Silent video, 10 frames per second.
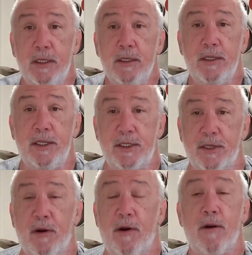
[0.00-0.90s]

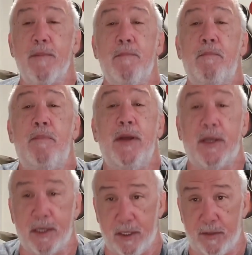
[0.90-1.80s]
guitar
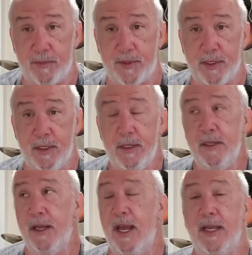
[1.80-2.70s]
pickups
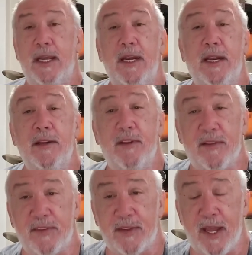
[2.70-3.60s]
and getting the
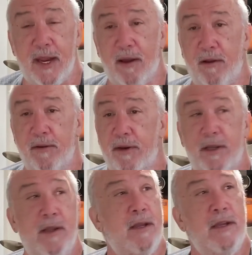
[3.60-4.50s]
sound.
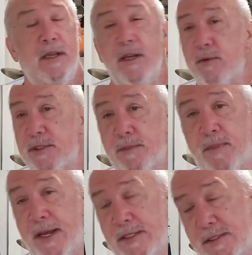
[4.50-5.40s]
It was
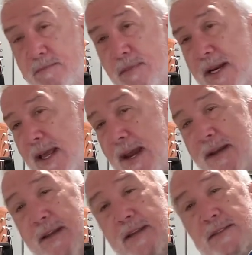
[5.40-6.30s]
amazing. But I got to
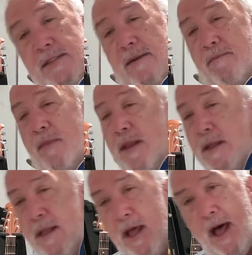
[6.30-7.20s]
tell you something.
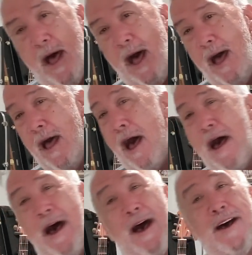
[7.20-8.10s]
I
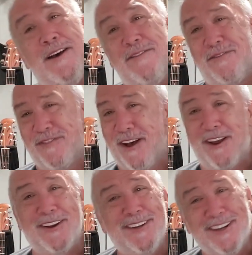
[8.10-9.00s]
have
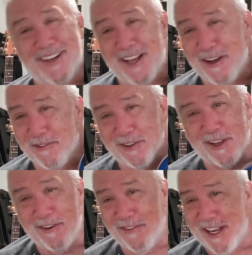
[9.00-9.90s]
fallen in love with
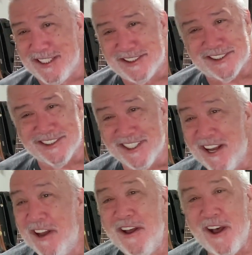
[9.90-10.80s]
Ovation
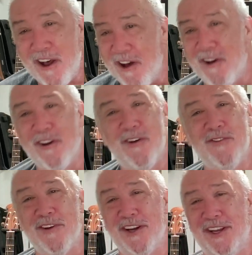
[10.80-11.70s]
all
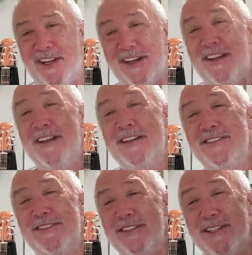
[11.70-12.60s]
over again.
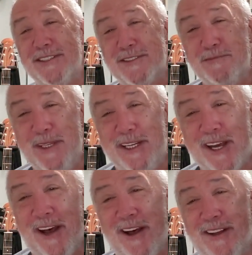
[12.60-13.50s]
Just
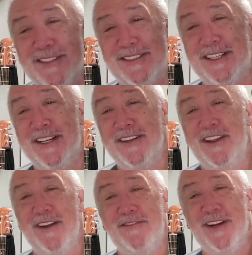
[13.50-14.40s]
because
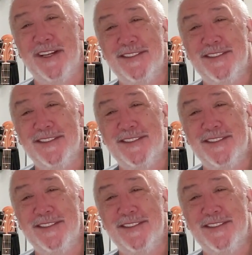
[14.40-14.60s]
they've done